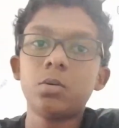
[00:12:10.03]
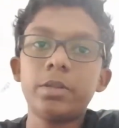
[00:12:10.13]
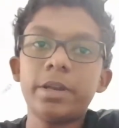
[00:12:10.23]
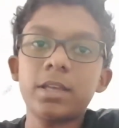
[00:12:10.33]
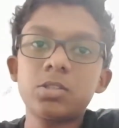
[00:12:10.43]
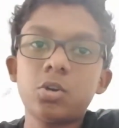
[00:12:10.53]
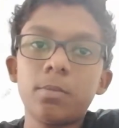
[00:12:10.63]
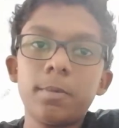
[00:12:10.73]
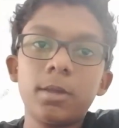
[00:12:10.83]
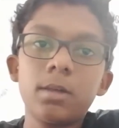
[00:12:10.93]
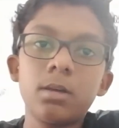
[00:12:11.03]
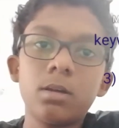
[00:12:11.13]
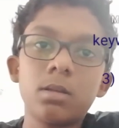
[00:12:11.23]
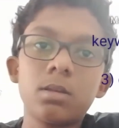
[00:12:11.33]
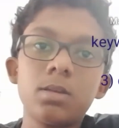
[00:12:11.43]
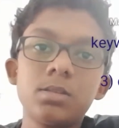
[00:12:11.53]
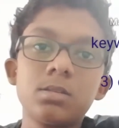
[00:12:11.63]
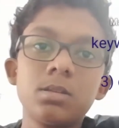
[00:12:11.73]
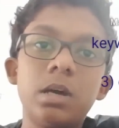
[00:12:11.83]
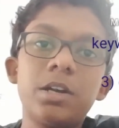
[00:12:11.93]
Next topic is
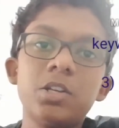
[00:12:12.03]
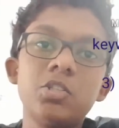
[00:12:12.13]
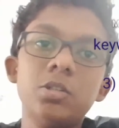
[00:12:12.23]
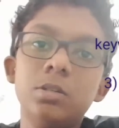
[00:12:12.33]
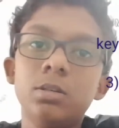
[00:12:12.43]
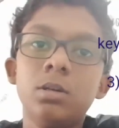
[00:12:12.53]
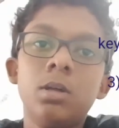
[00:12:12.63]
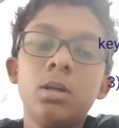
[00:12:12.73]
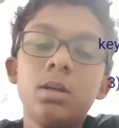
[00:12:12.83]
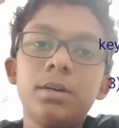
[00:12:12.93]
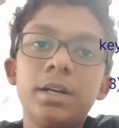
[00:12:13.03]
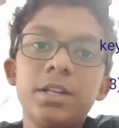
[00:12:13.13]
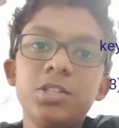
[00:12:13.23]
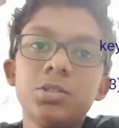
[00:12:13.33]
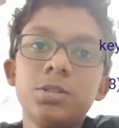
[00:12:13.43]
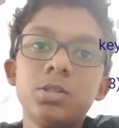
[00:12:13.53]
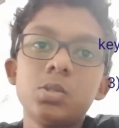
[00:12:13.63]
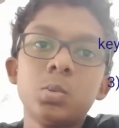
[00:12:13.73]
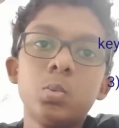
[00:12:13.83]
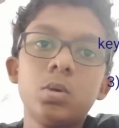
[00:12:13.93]
guttation. Guttation
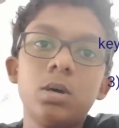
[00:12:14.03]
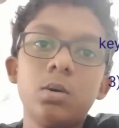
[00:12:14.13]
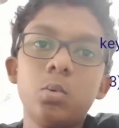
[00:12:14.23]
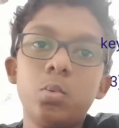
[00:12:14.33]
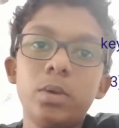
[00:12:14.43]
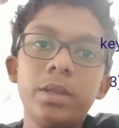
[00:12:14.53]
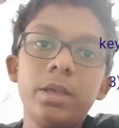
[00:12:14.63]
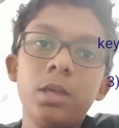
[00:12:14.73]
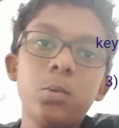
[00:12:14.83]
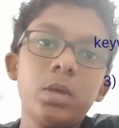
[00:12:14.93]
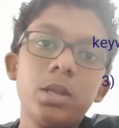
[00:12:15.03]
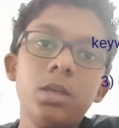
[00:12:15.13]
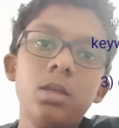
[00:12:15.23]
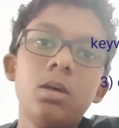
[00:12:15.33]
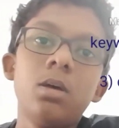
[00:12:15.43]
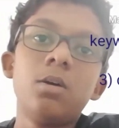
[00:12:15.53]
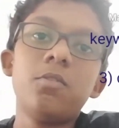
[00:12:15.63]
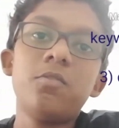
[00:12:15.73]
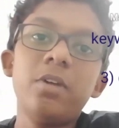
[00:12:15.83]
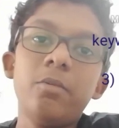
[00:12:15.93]
is a very, very
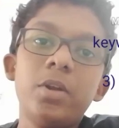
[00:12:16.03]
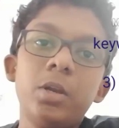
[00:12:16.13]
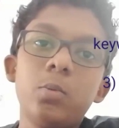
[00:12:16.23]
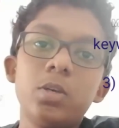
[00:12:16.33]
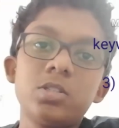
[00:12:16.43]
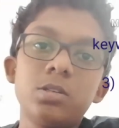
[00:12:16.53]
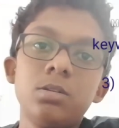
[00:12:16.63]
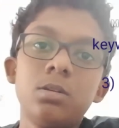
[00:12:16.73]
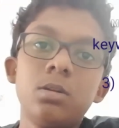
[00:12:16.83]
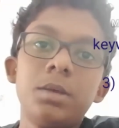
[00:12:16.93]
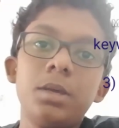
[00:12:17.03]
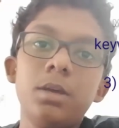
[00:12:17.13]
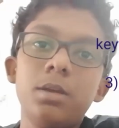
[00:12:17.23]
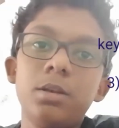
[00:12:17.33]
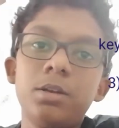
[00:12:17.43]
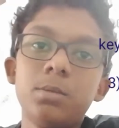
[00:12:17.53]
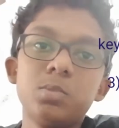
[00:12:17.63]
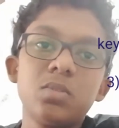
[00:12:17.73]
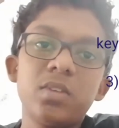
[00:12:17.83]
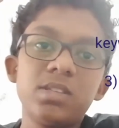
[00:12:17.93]
favorite question in terms
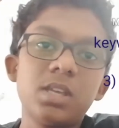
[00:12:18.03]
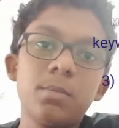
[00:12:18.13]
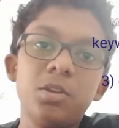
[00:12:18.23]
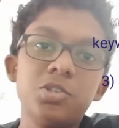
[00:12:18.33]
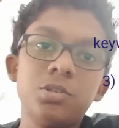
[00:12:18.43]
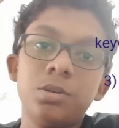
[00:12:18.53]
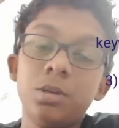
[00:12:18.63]
of examination.